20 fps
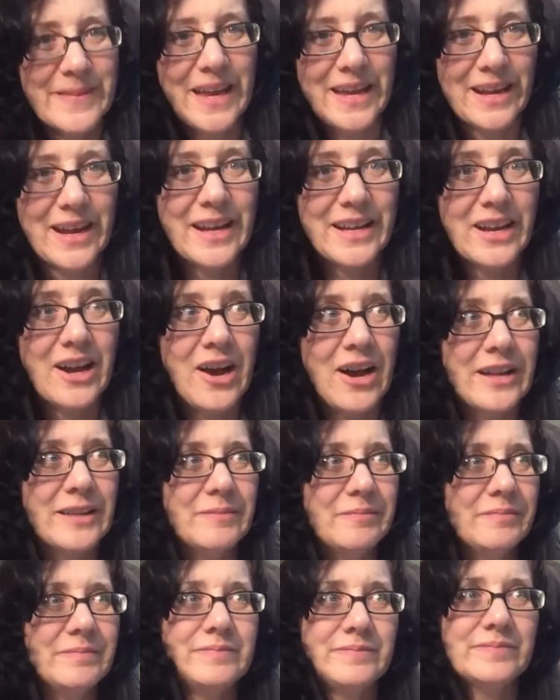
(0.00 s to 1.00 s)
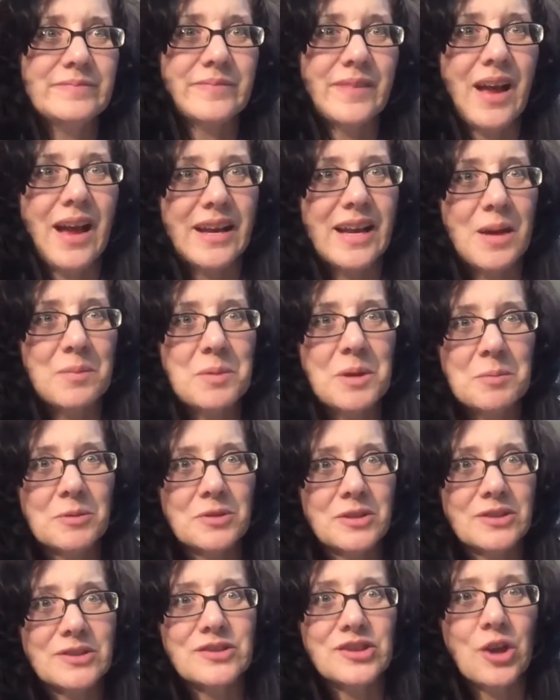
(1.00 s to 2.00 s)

and I got I got people to